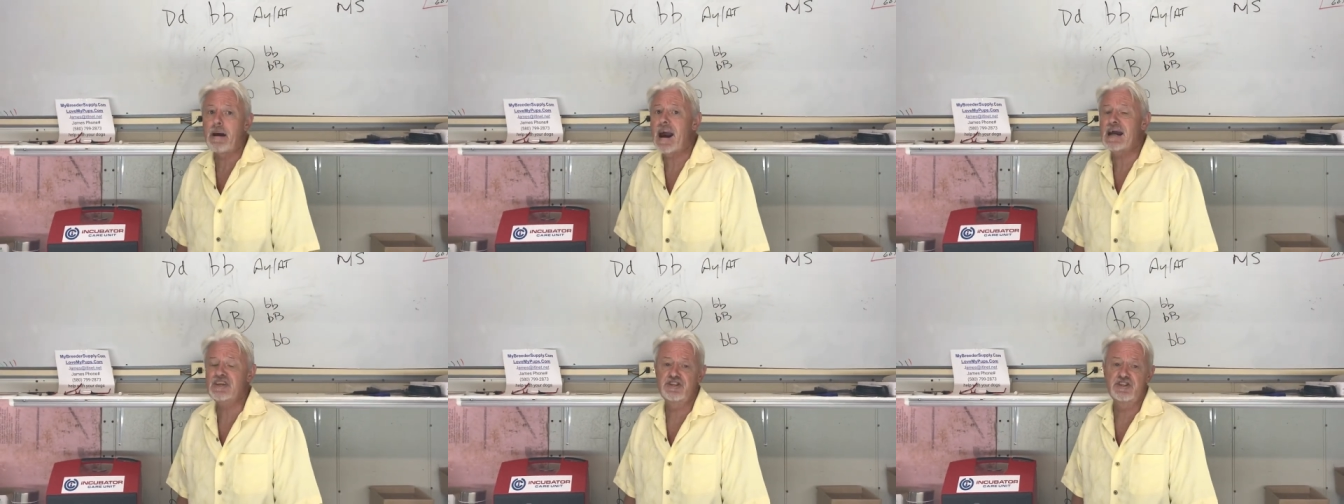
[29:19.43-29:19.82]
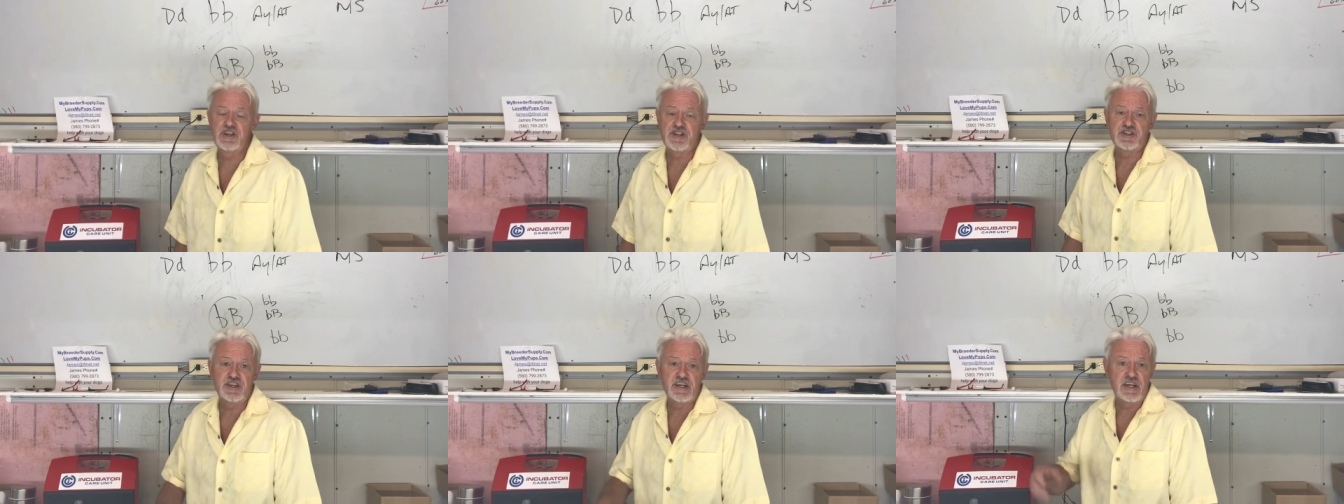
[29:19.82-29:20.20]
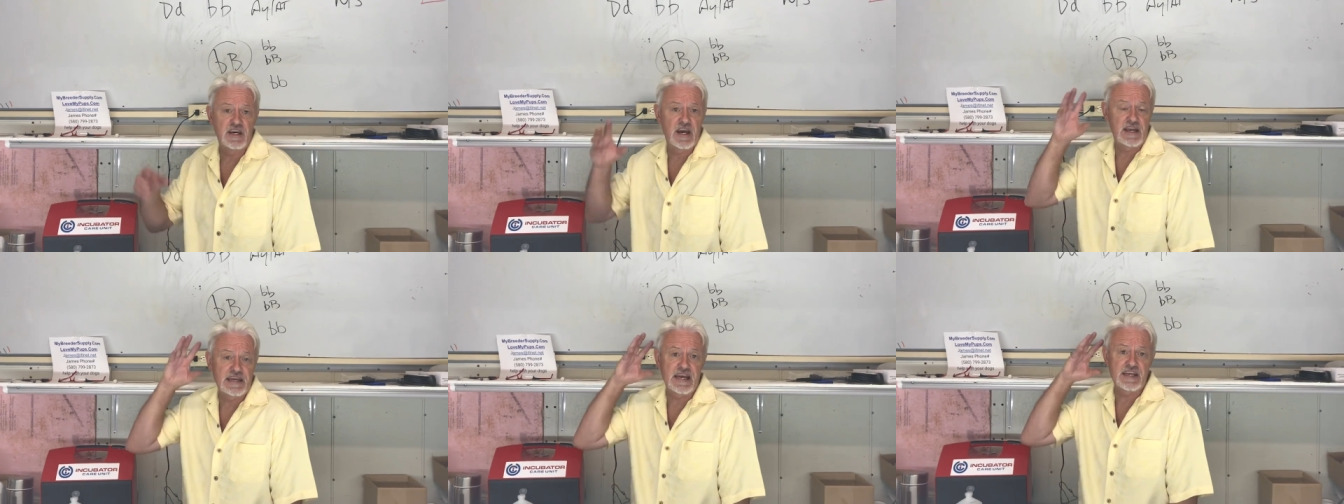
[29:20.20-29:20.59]
bashes its
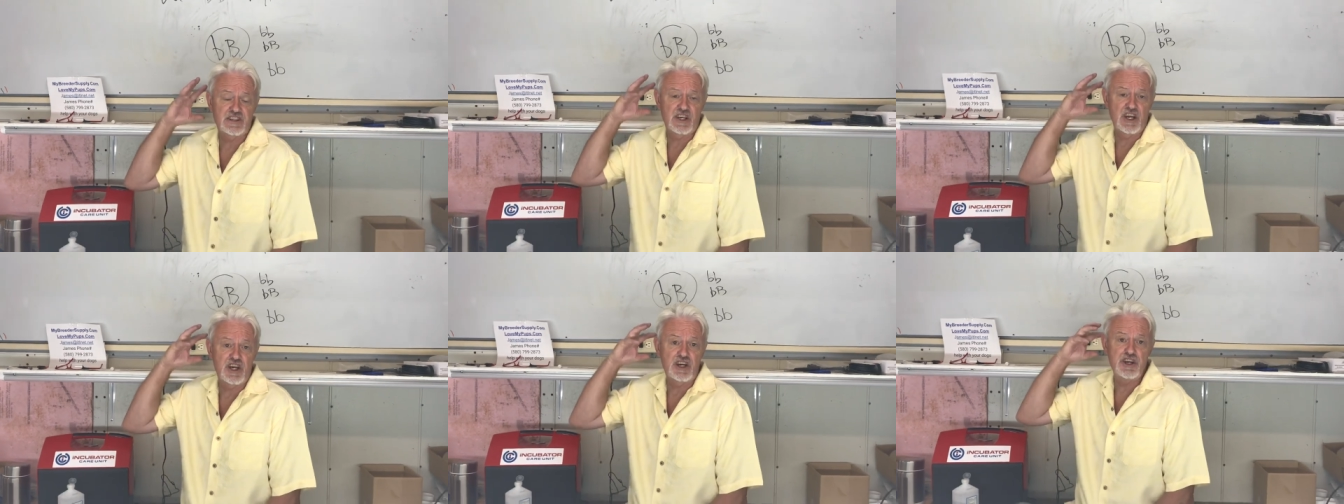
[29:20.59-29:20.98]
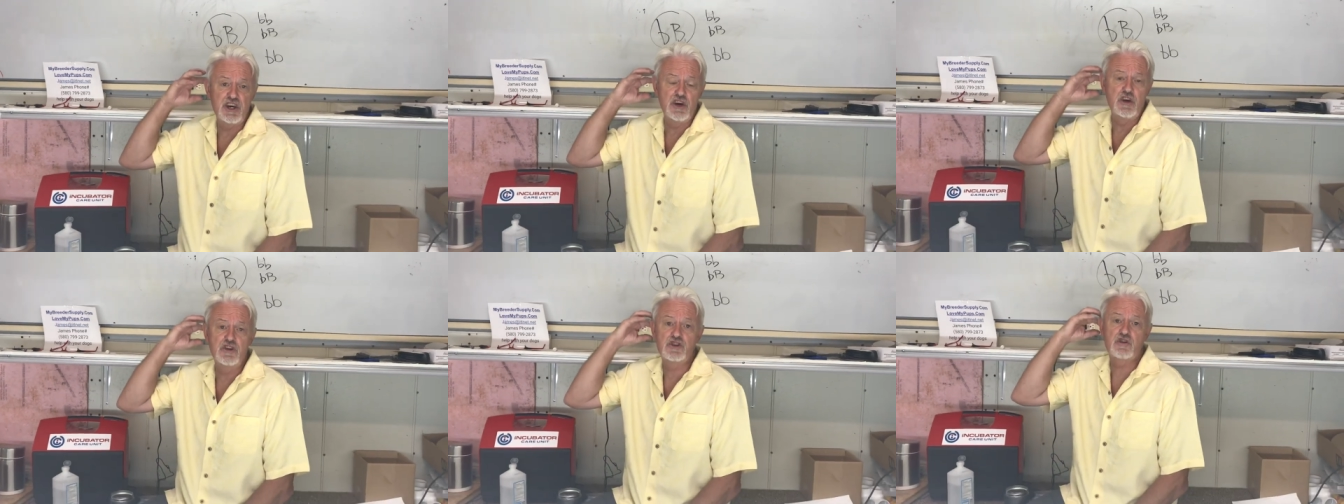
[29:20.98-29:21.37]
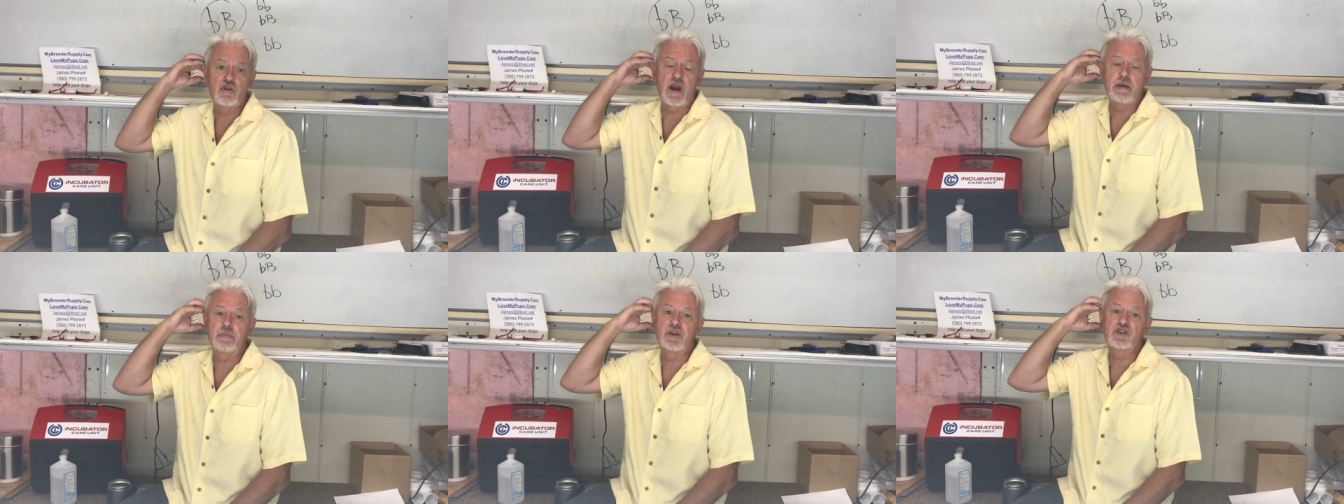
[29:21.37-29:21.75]
ear and it gets a huge,
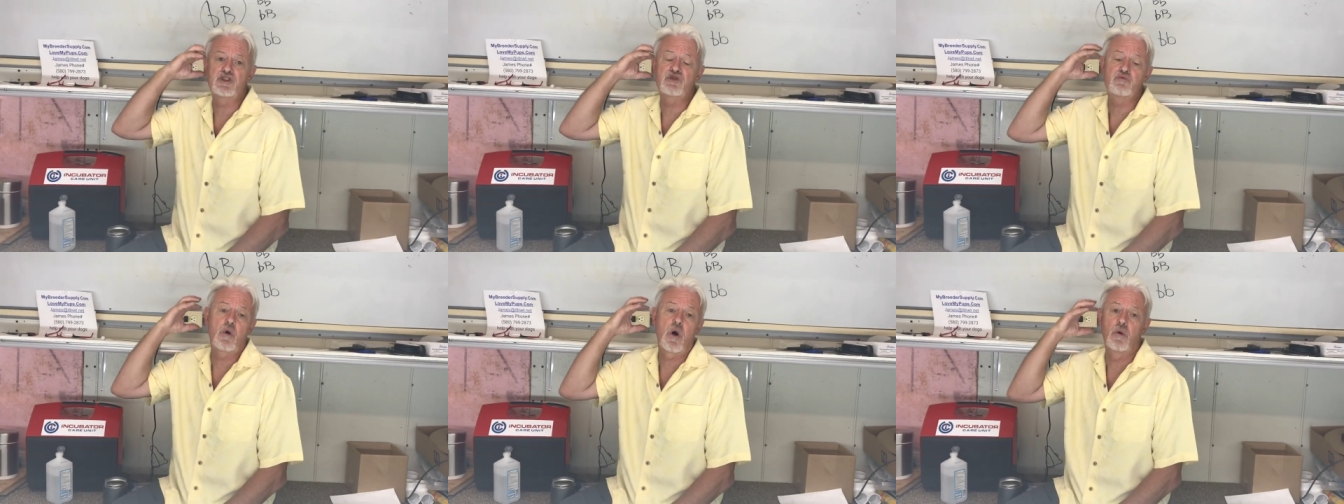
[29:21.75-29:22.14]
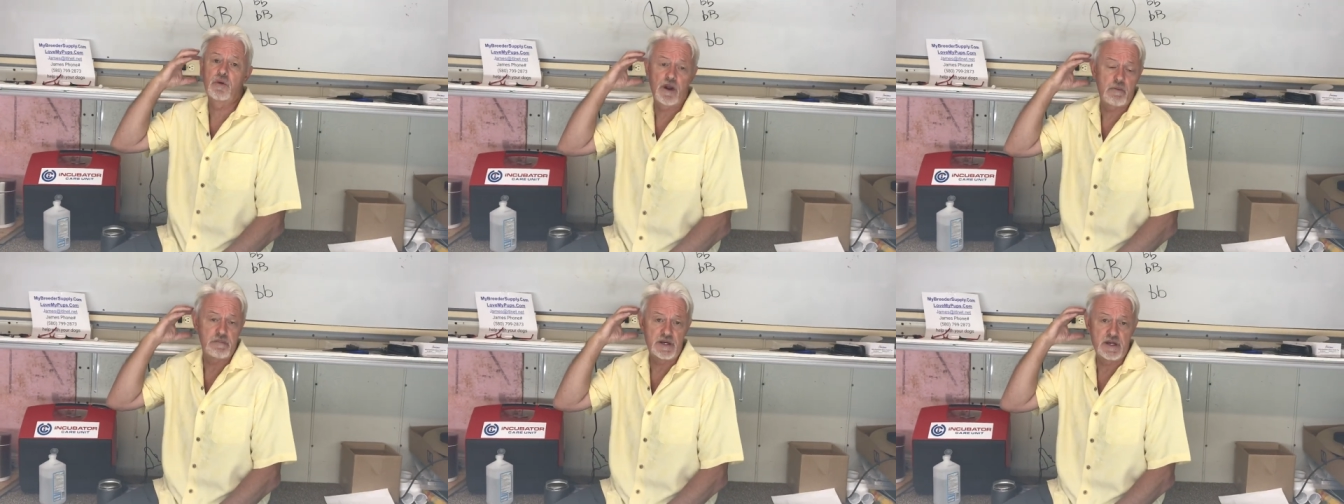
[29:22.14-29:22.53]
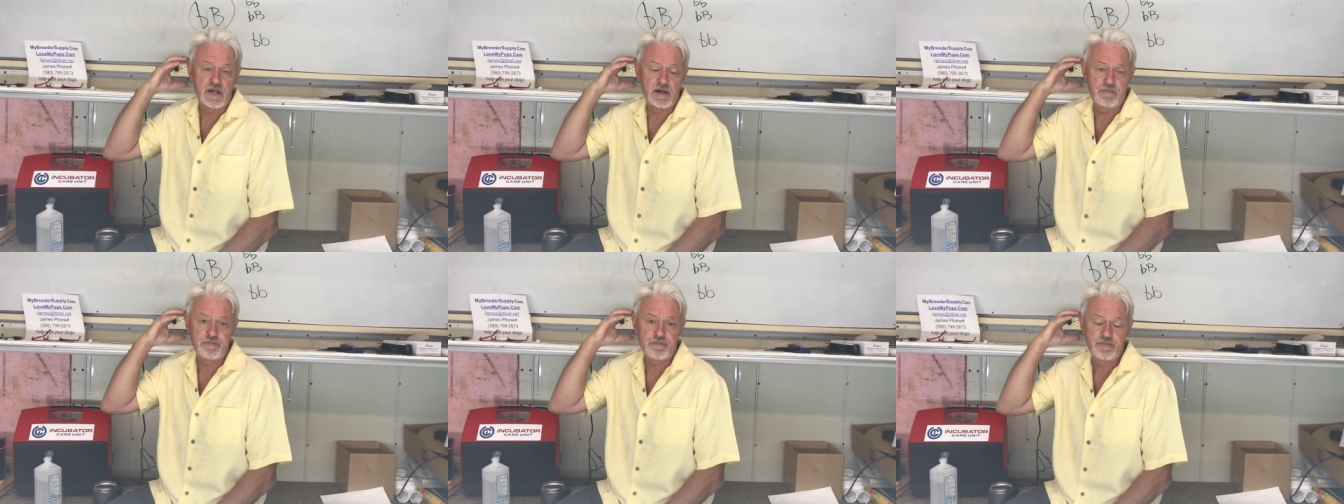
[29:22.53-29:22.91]
great big swollen up
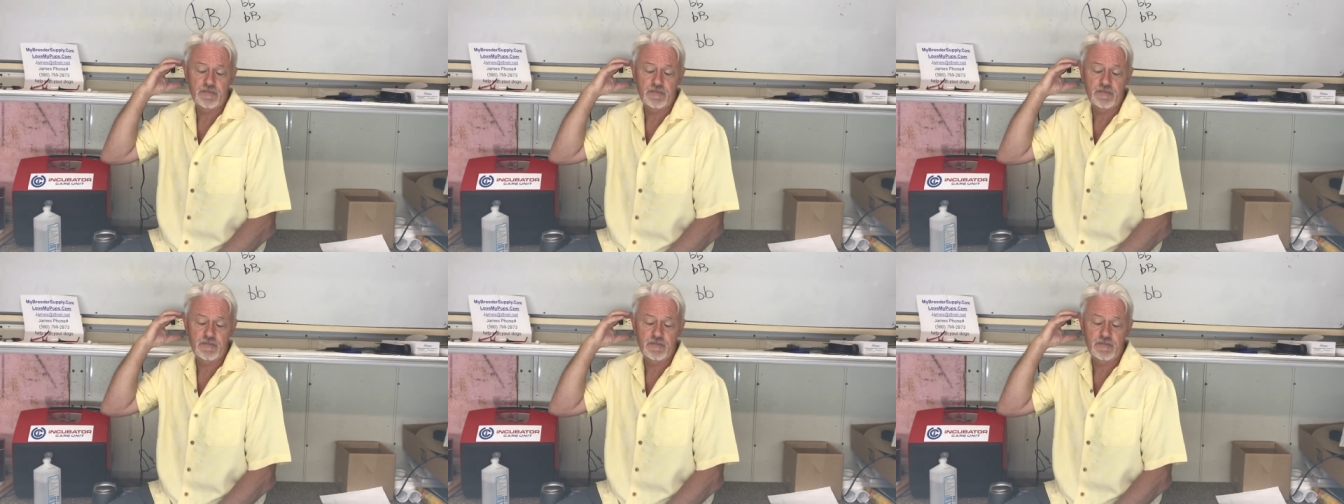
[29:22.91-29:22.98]
ear.